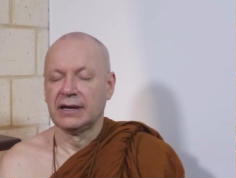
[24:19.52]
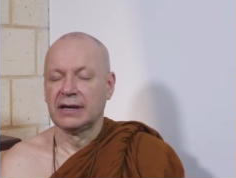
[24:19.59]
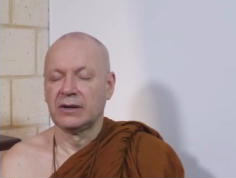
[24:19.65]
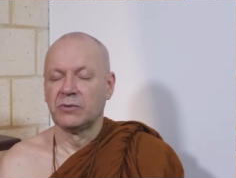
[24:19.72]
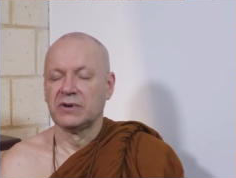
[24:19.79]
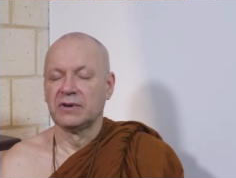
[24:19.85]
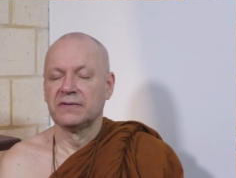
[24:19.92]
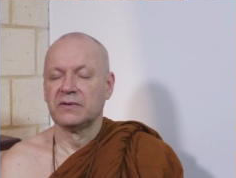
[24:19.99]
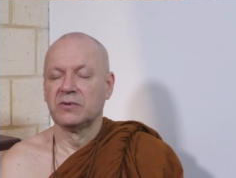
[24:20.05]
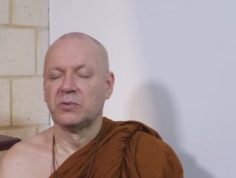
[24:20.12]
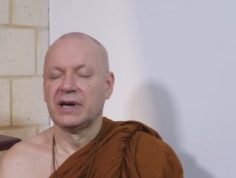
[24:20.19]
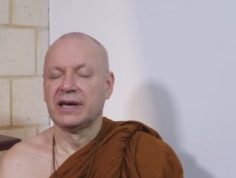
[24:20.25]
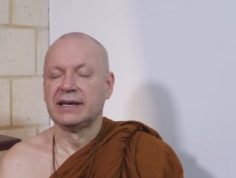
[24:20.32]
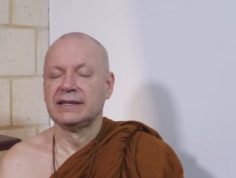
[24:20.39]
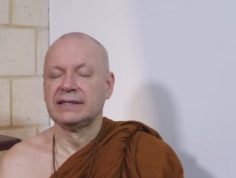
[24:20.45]
and one of the
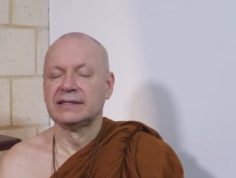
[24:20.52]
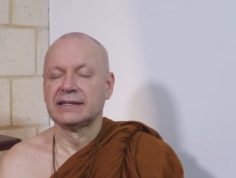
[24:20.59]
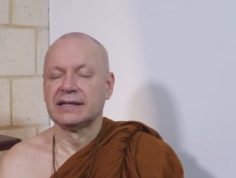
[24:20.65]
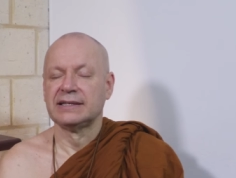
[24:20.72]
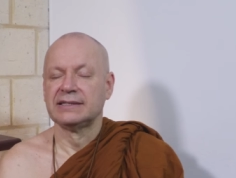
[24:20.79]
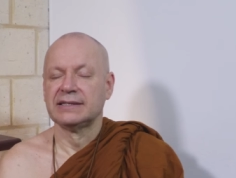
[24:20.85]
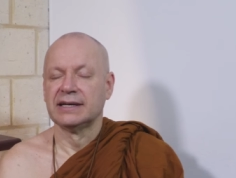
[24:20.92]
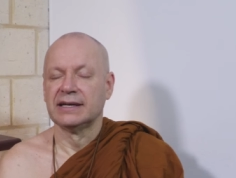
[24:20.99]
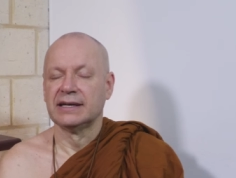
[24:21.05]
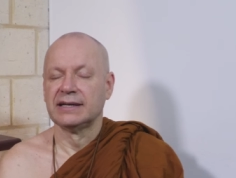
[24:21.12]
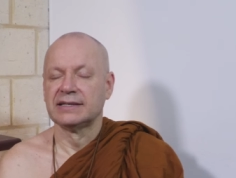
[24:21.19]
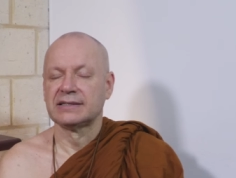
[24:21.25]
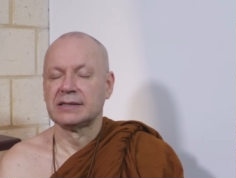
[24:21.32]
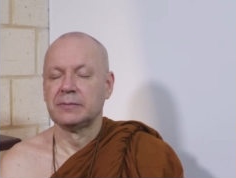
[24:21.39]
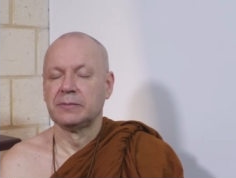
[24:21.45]
ways is uh,
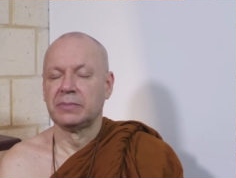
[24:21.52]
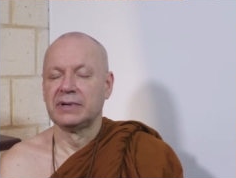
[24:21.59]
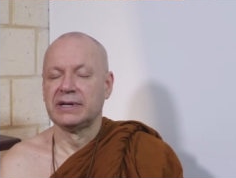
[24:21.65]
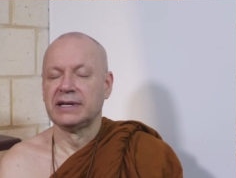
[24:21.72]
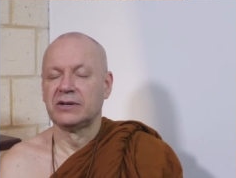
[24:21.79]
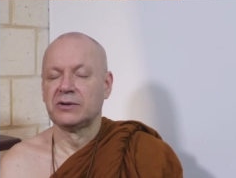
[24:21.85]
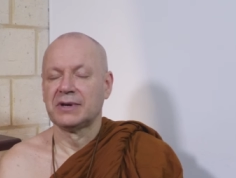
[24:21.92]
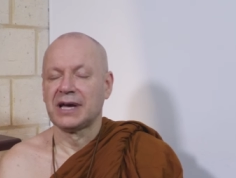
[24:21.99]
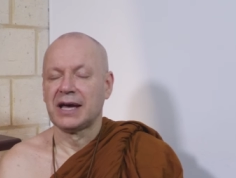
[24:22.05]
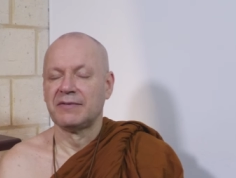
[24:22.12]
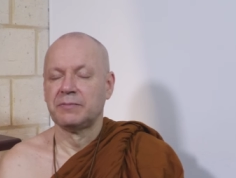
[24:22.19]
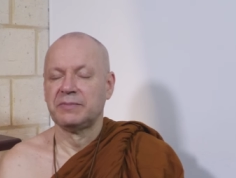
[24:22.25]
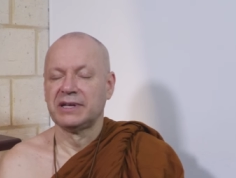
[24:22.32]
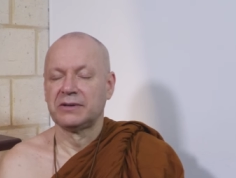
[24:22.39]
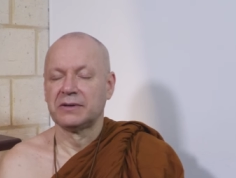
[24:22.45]
simply to have
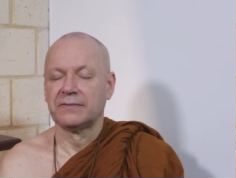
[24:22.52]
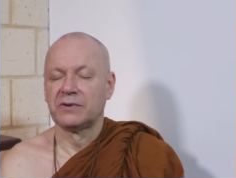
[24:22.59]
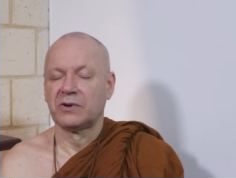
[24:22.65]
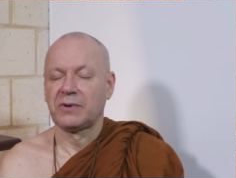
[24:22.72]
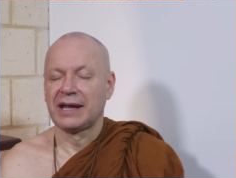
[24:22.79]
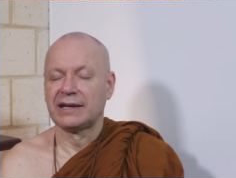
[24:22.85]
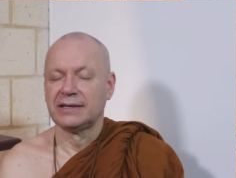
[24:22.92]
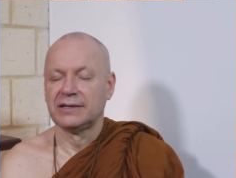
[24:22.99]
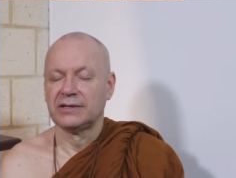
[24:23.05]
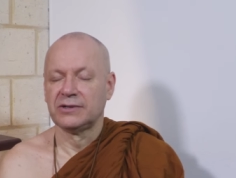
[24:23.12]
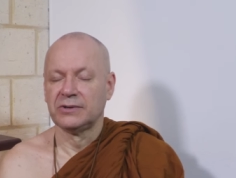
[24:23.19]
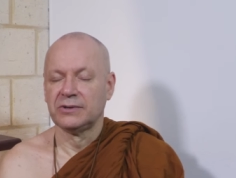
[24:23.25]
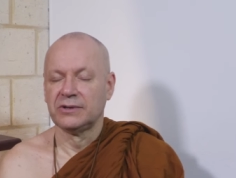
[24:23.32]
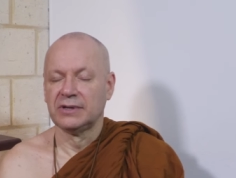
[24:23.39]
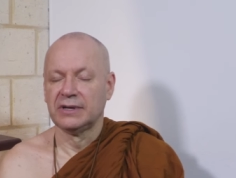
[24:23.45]
a bit of
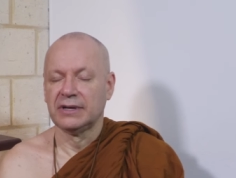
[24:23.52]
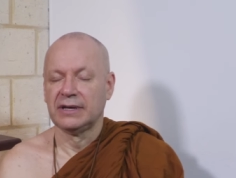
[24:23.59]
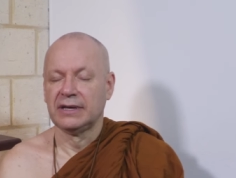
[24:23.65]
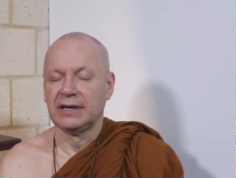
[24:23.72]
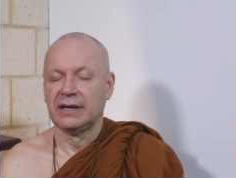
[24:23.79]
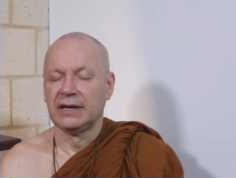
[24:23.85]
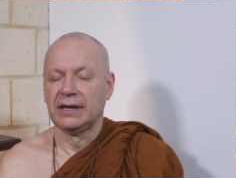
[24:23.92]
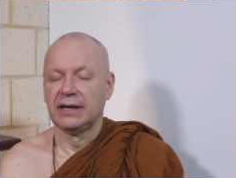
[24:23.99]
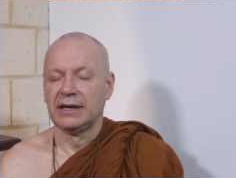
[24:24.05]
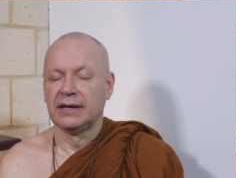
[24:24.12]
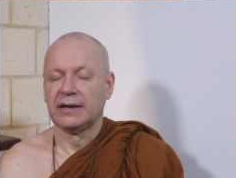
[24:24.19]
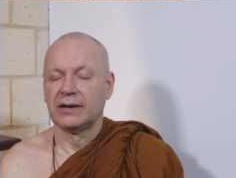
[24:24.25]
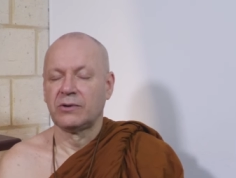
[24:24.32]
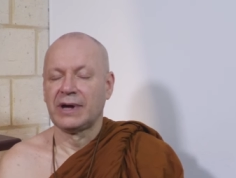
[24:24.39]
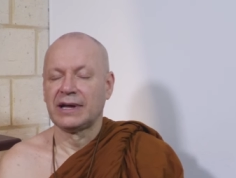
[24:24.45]
gratitude, uh,
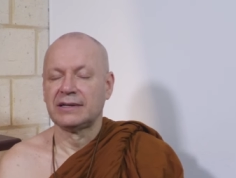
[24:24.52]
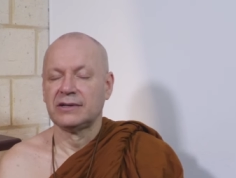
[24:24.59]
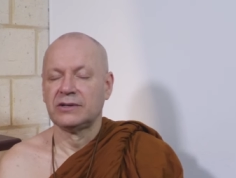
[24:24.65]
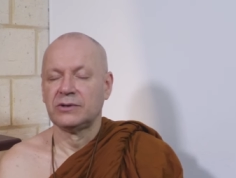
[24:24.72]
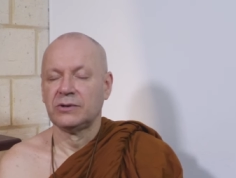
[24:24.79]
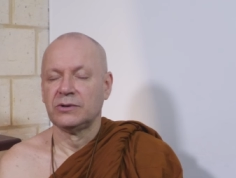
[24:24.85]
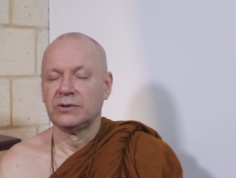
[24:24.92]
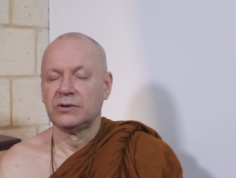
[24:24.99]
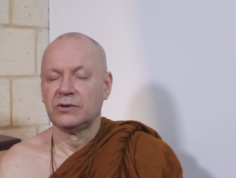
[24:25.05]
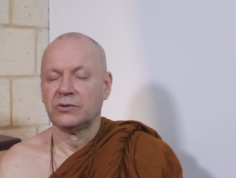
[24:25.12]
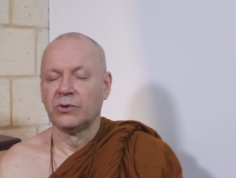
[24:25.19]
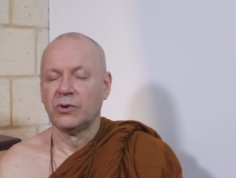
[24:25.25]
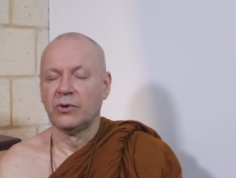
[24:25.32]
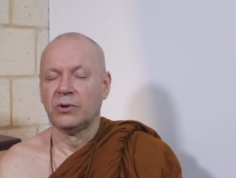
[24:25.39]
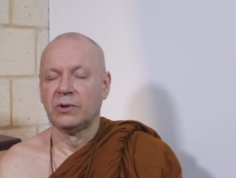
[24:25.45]
a gratitude to
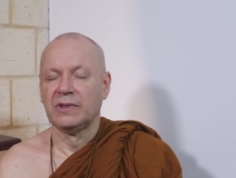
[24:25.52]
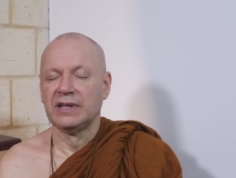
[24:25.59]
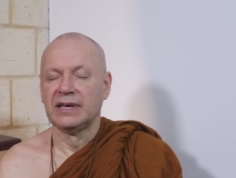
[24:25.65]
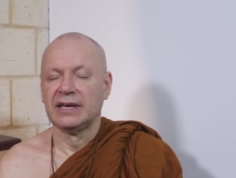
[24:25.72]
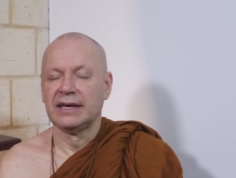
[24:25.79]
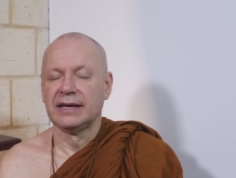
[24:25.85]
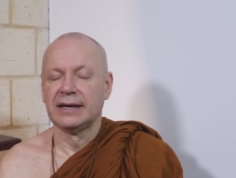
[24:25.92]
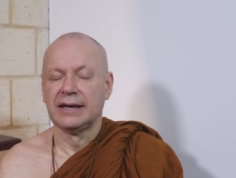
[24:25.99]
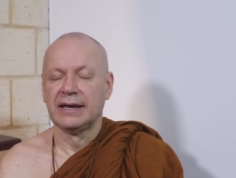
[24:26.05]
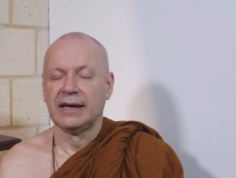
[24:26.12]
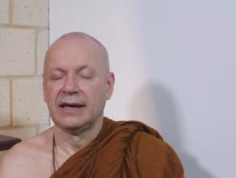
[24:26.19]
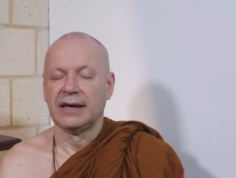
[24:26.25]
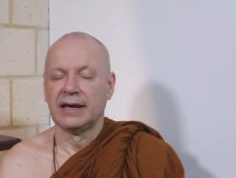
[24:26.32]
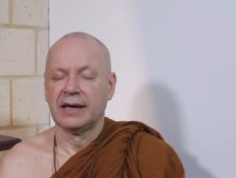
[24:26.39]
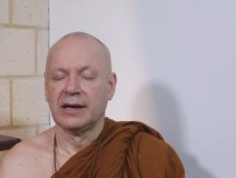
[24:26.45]
all the
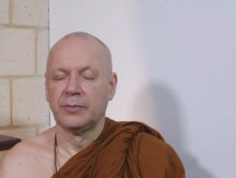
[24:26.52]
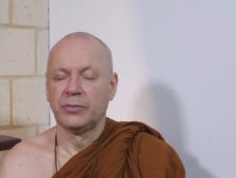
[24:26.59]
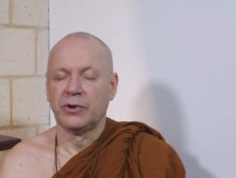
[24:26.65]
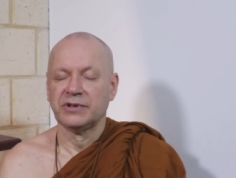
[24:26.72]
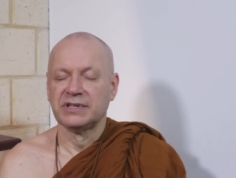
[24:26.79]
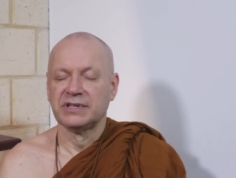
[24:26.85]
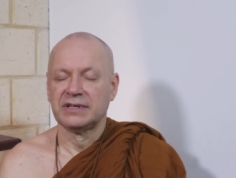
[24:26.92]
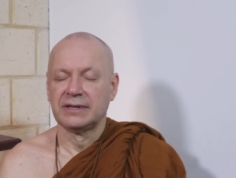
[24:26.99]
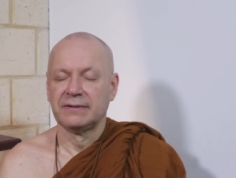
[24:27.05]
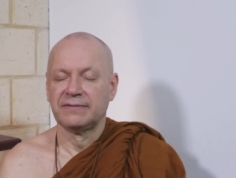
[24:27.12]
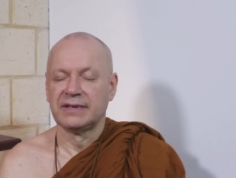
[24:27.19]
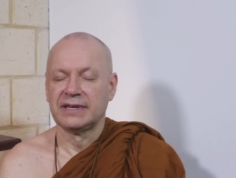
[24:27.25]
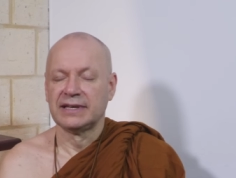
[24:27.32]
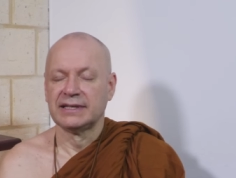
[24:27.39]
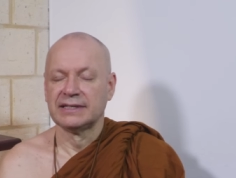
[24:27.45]
uh, positive
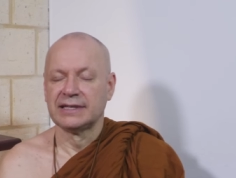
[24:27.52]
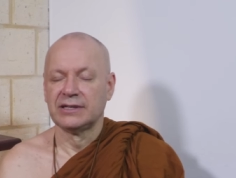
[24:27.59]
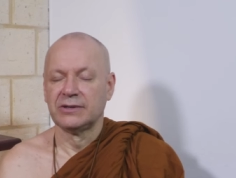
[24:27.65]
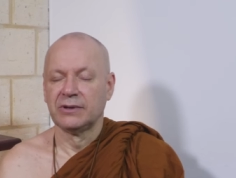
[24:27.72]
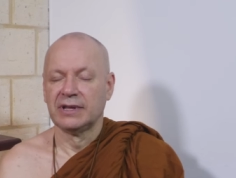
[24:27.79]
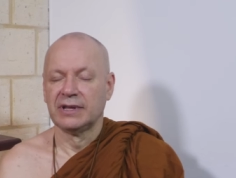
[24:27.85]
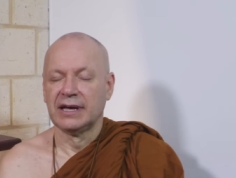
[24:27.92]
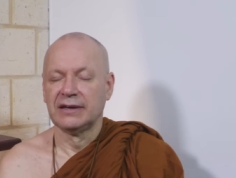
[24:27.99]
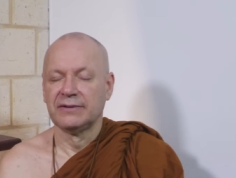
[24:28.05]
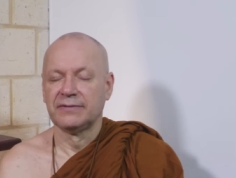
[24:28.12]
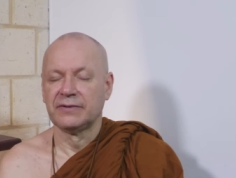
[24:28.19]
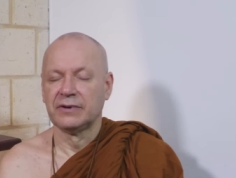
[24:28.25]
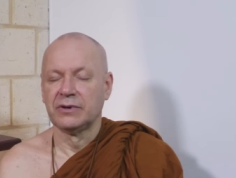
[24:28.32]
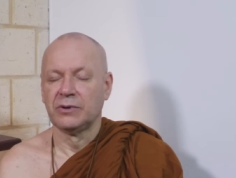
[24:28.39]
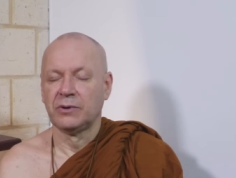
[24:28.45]
things in your
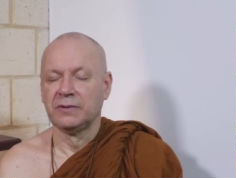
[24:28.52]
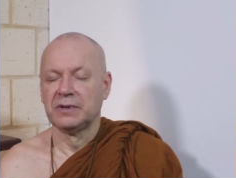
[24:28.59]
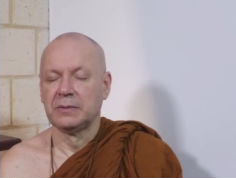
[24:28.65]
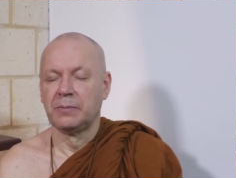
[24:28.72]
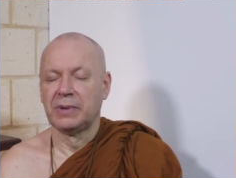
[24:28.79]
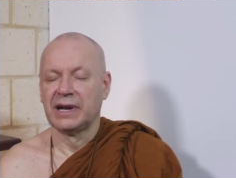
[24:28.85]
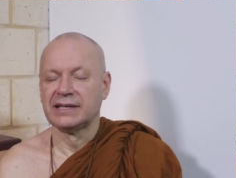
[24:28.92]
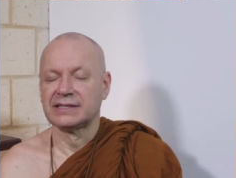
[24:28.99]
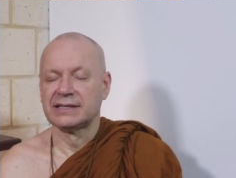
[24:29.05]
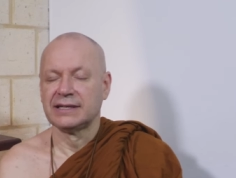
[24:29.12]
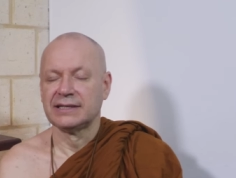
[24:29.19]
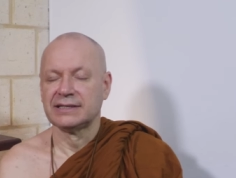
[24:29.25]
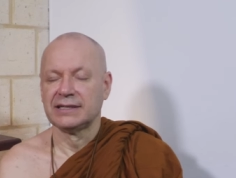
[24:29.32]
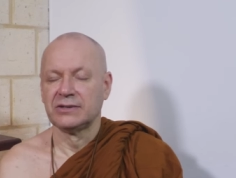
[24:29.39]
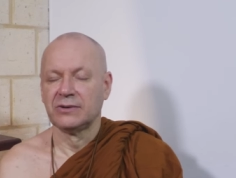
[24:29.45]
life, uh, all the
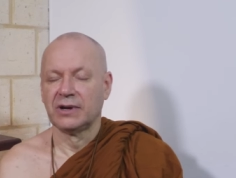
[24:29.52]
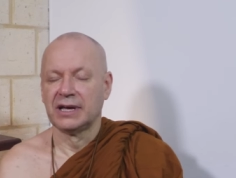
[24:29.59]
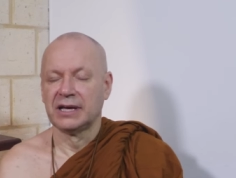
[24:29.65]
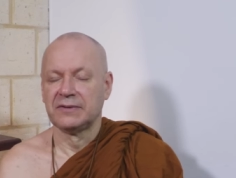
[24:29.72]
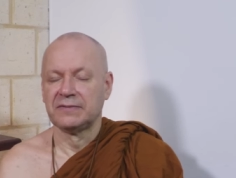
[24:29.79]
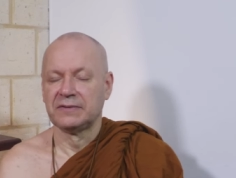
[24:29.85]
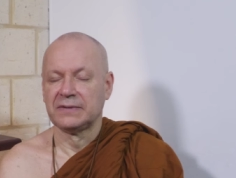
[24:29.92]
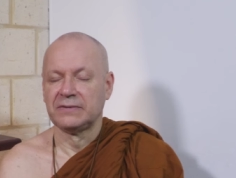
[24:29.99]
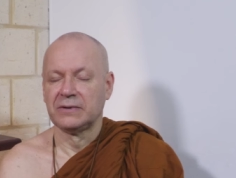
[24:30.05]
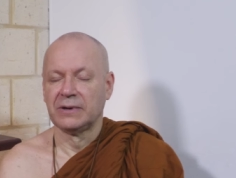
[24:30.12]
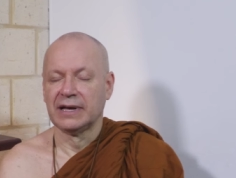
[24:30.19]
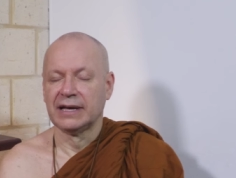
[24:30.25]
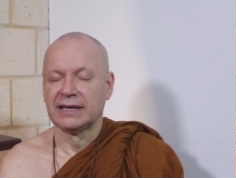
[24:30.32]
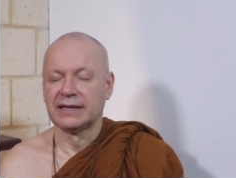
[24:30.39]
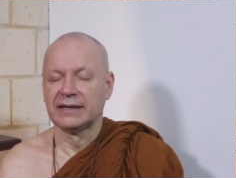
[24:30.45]
blessings in your life, if you
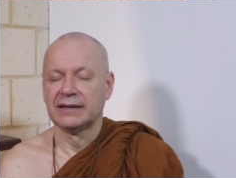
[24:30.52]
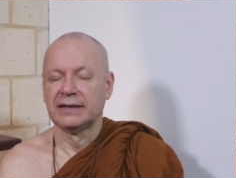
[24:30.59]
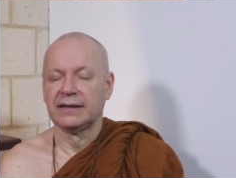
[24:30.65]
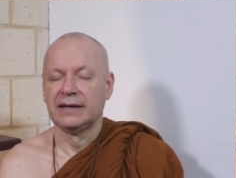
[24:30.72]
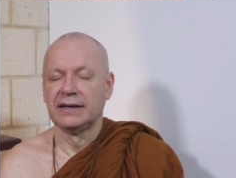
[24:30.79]
like. Uh,